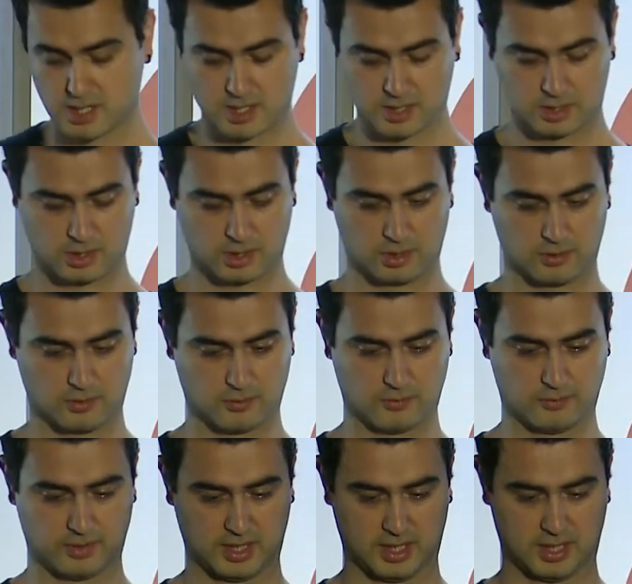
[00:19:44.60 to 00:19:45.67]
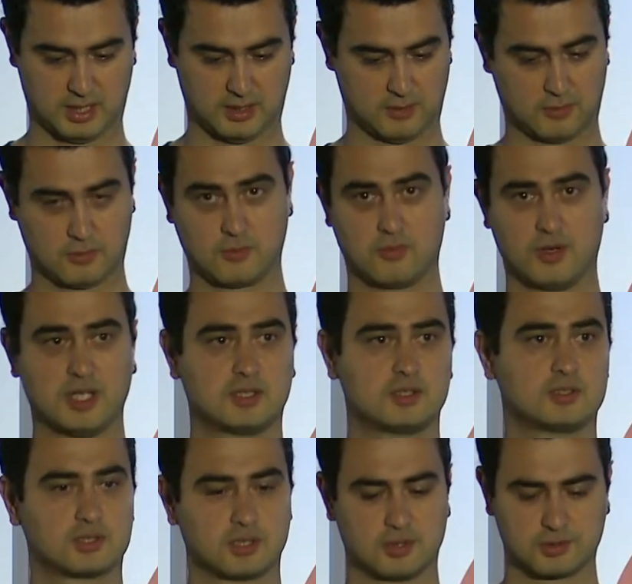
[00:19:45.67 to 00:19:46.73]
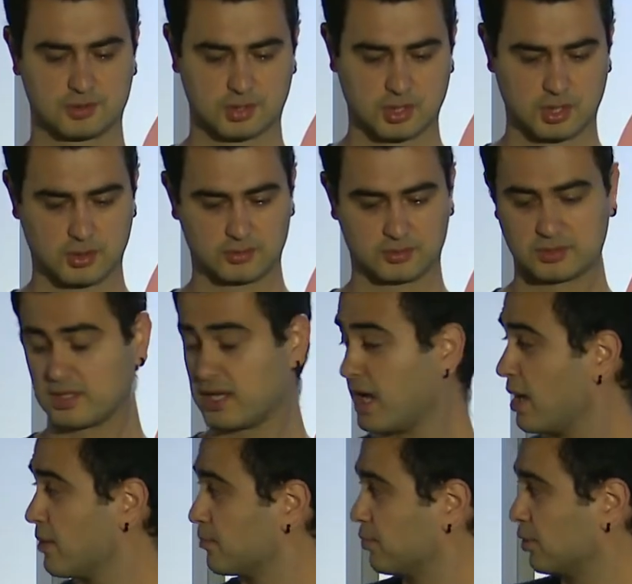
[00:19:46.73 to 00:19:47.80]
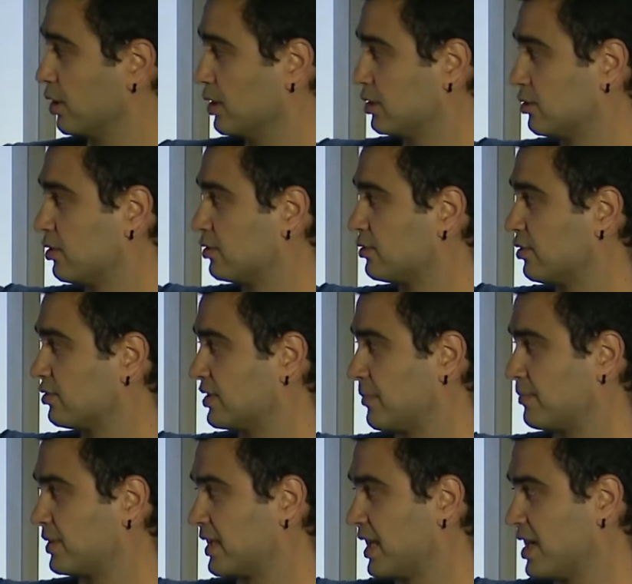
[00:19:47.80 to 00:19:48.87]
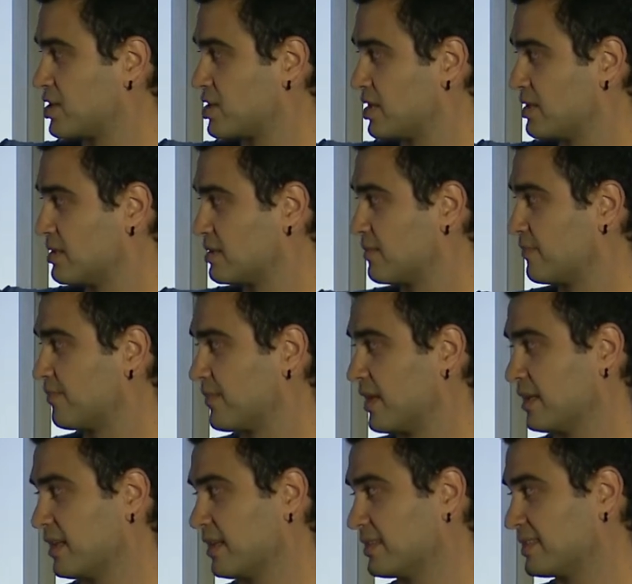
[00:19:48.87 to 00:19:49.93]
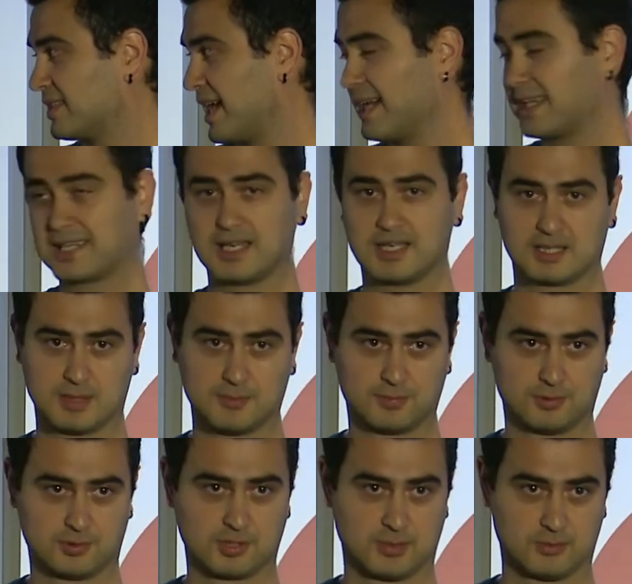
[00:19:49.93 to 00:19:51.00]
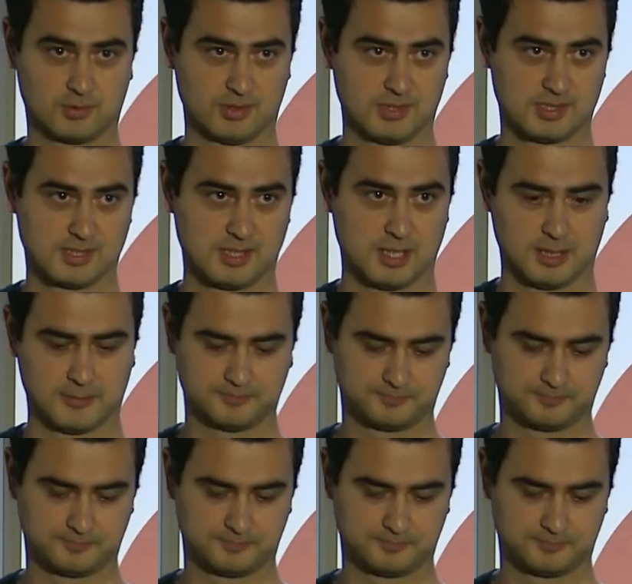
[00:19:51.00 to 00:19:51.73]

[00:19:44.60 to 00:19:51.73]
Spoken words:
So we went to source code and built all those applications, and then tag, and then push them to ECR.